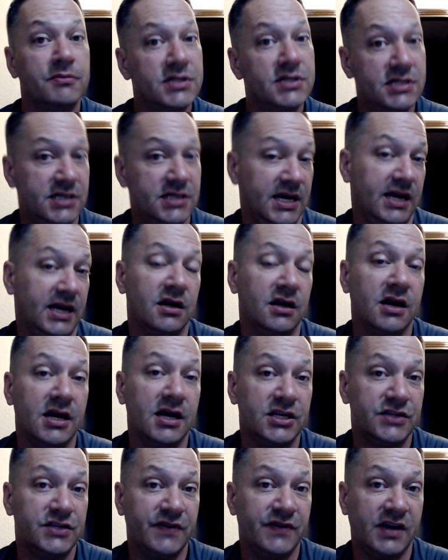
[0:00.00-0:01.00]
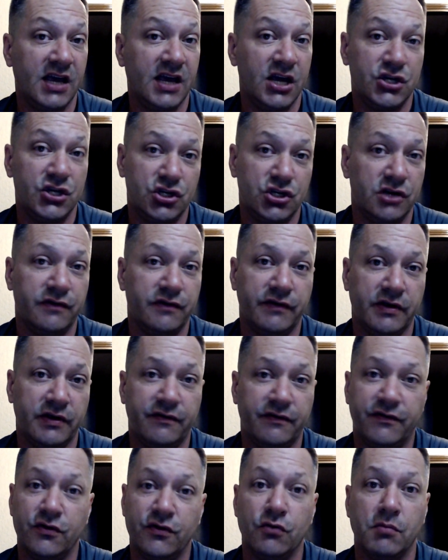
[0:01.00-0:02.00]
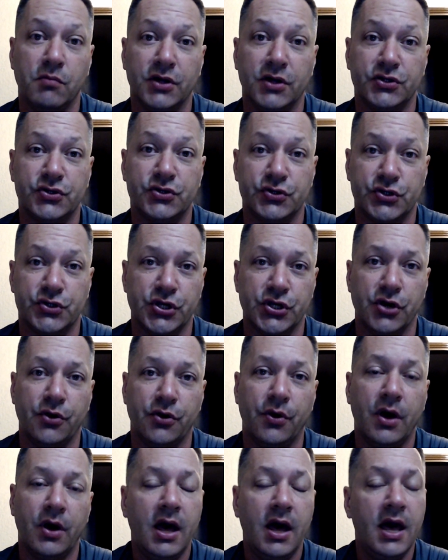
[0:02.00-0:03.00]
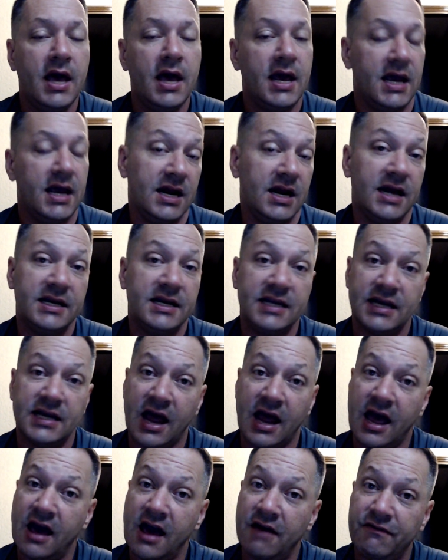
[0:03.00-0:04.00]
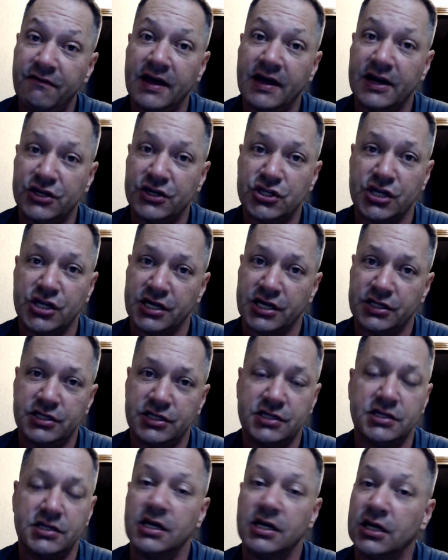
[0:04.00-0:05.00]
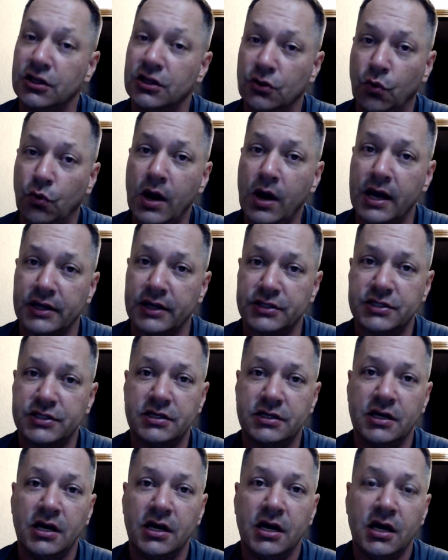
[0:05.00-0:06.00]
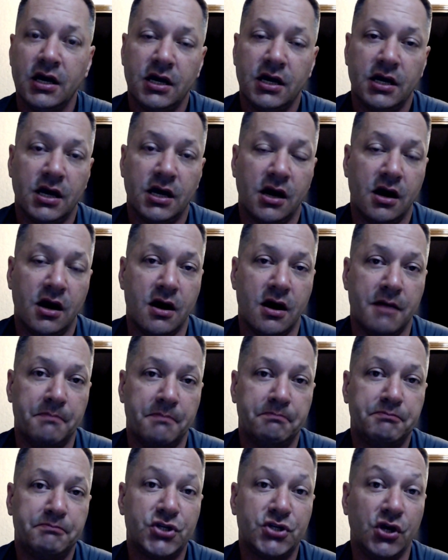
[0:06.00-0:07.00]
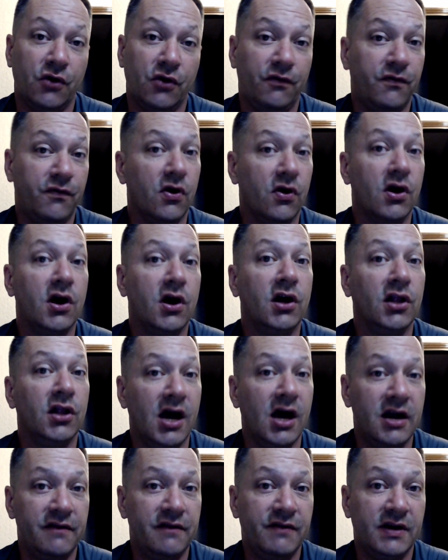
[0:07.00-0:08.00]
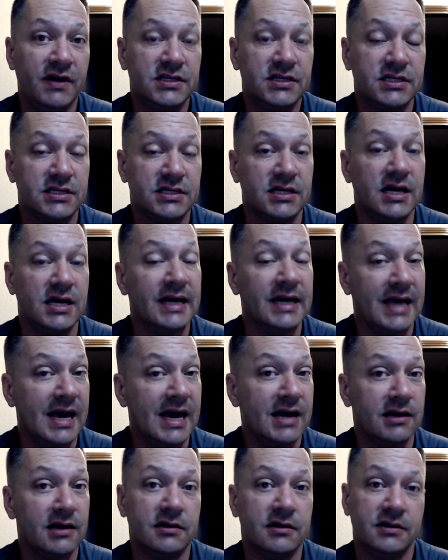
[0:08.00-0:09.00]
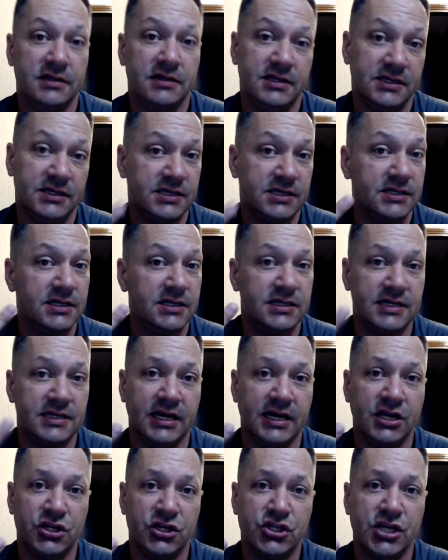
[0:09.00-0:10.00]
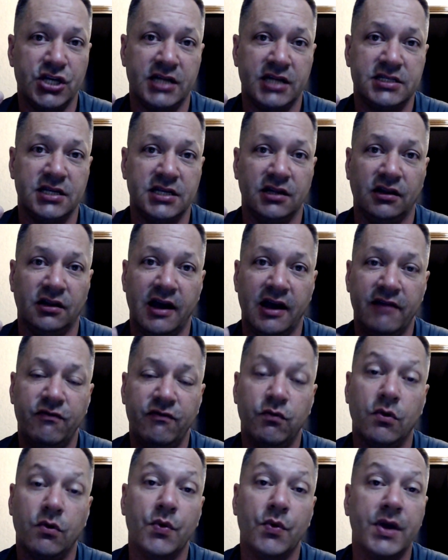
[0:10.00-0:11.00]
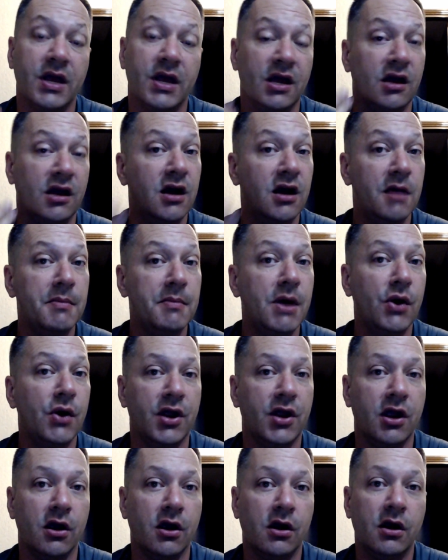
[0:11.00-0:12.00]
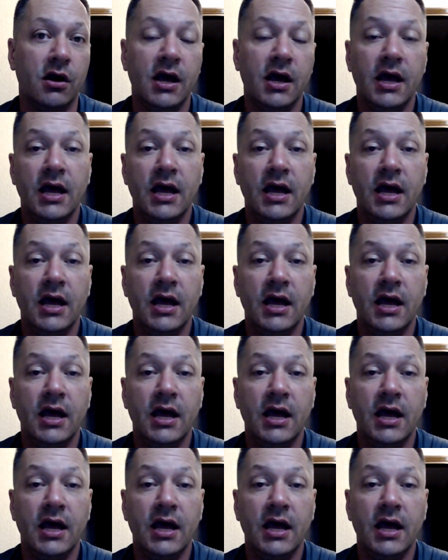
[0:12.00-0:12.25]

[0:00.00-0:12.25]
take a nice vacation every few months or so. And I didn't have that chance in the West. So for a lot of us, again, this is a second chance at life where we can come out here